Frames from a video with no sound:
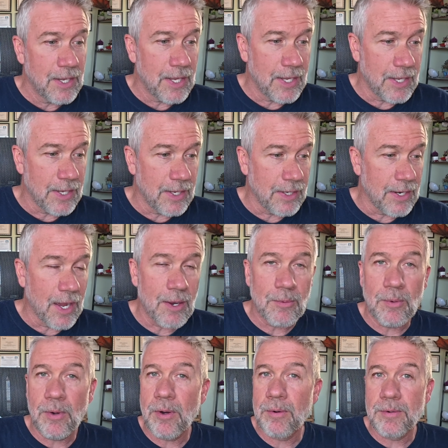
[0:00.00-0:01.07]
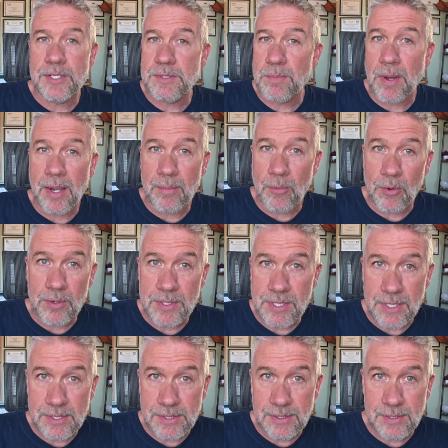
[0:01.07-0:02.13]
And I will always buy more
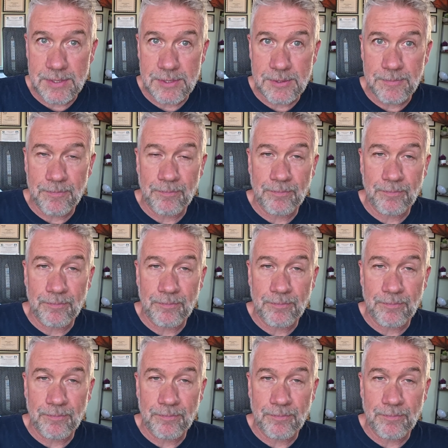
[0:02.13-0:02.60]
Teslas.